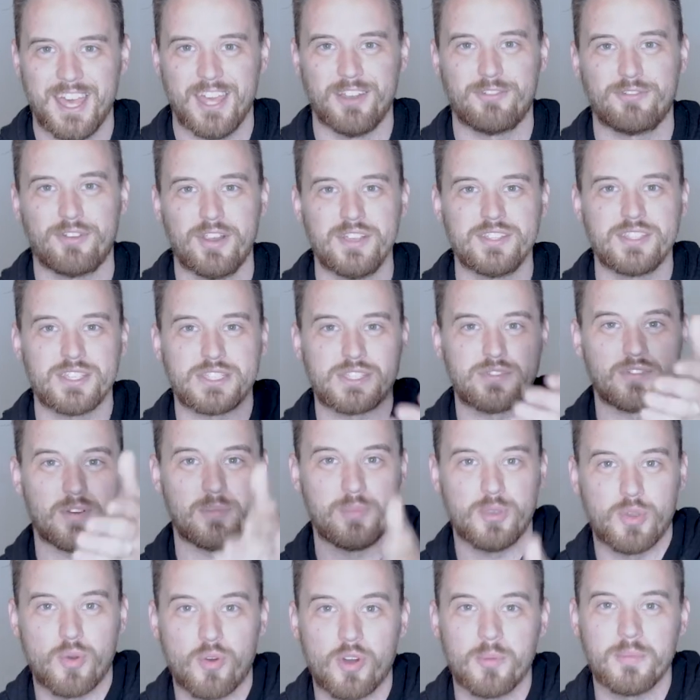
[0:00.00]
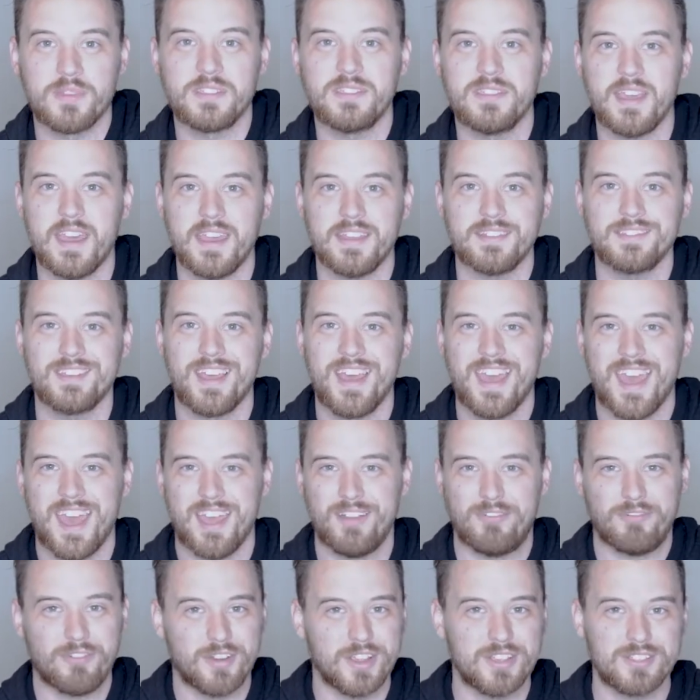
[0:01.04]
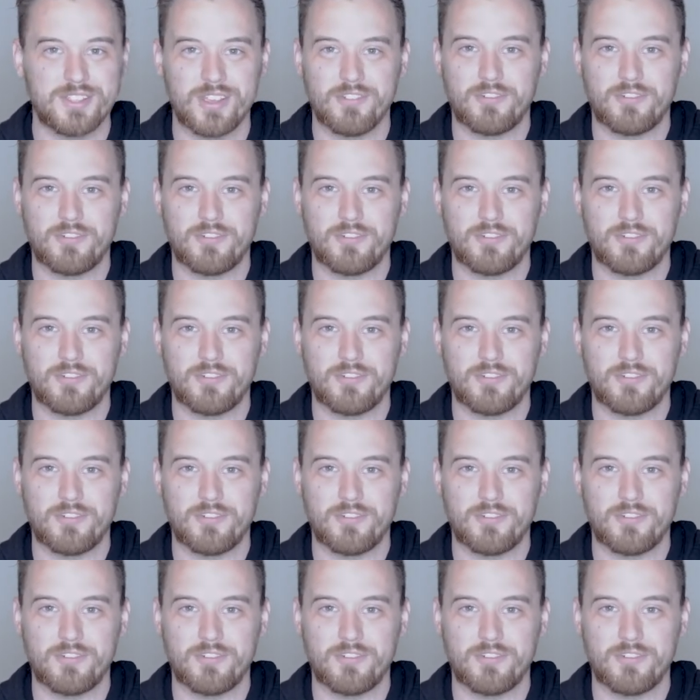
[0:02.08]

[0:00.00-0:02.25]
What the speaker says: It frees us from your mistakes. It frees